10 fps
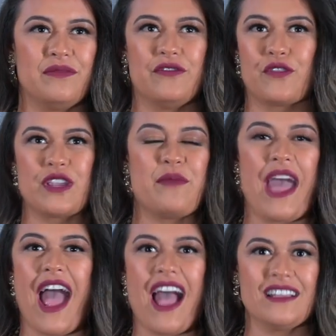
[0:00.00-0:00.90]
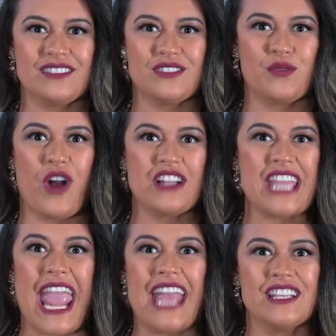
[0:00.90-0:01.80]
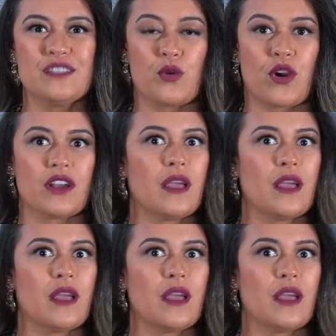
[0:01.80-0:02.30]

free pass to watch any sport.